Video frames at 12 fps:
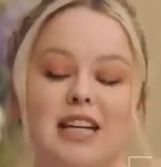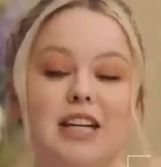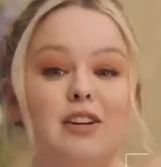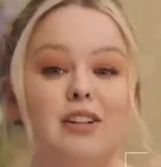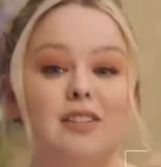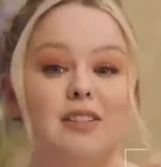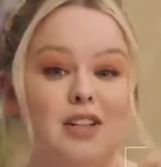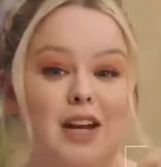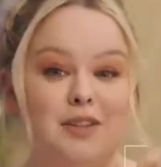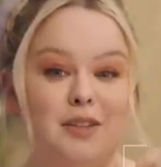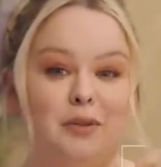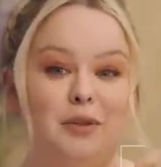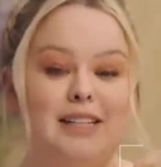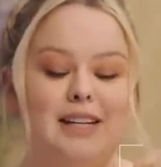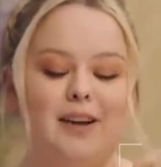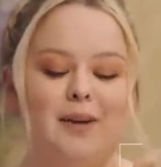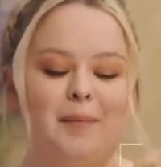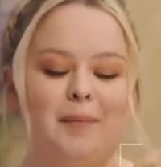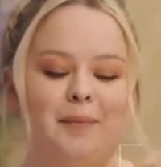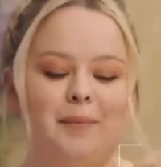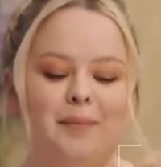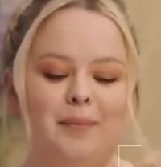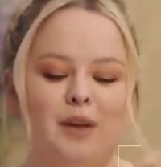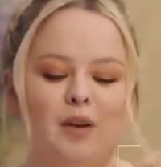"Dearest gentle reader,
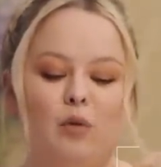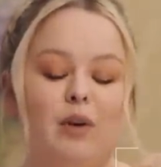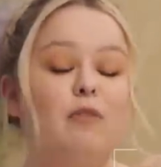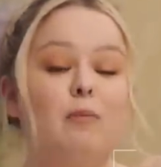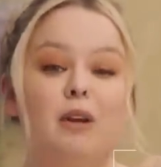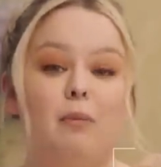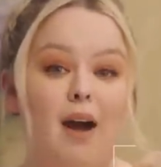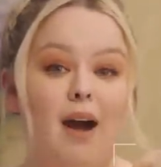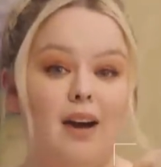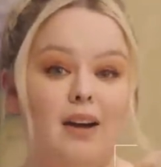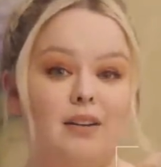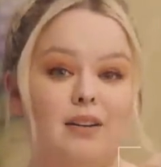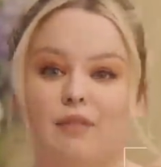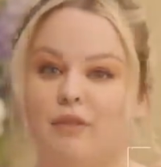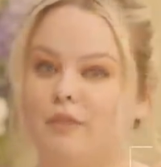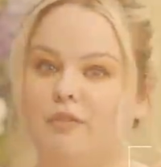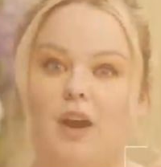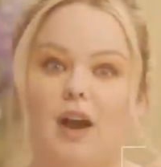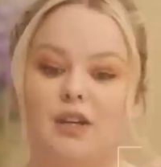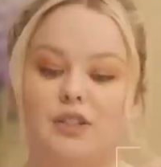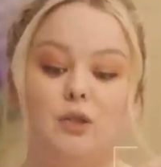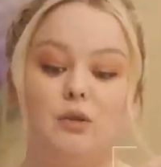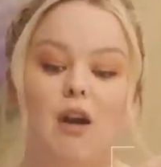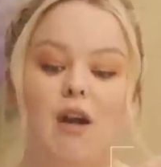we've been apart for far
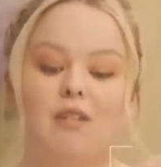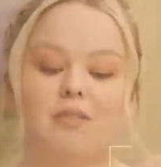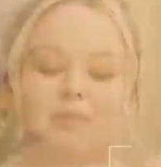too long.